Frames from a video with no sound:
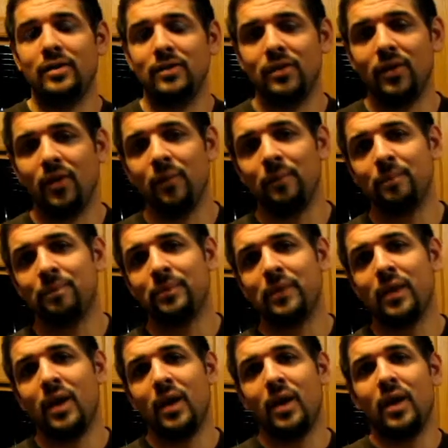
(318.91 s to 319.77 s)
So
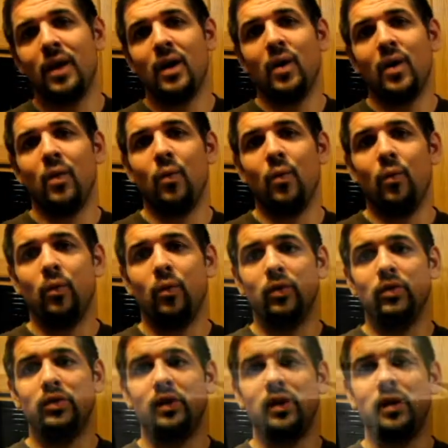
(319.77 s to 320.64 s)

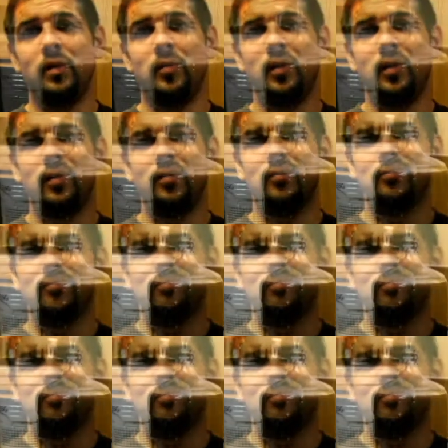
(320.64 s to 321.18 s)
we'll see you in a minute.